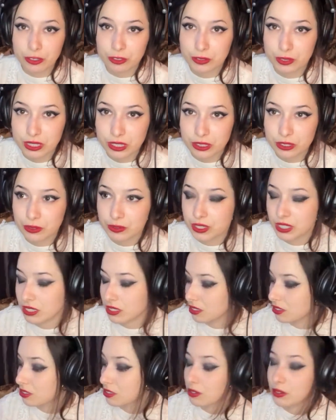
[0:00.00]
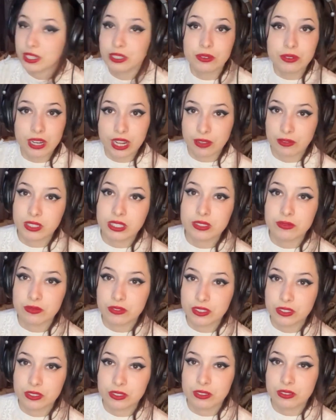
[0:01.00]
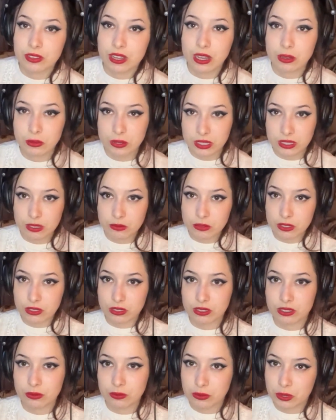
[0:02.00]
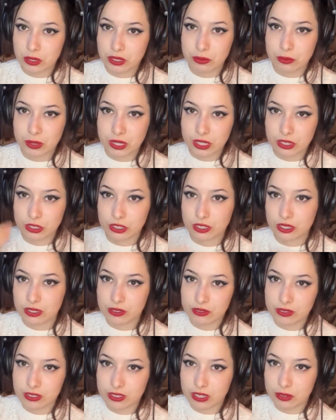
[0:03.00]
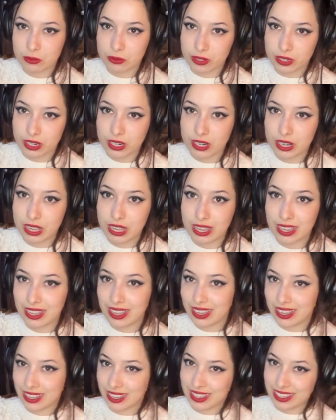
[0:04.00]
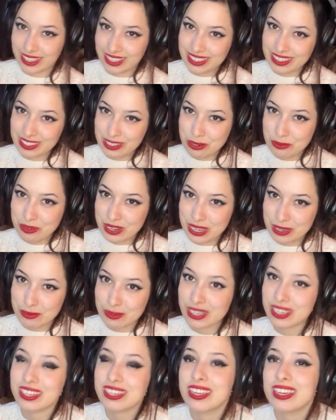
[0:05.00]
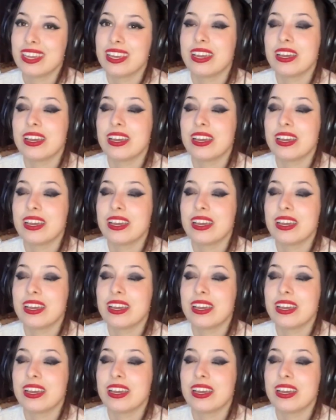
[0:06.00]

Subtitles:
other recent reads, so I don't have these in physical copies, I'm just gonna put a picture somewhere here maybe.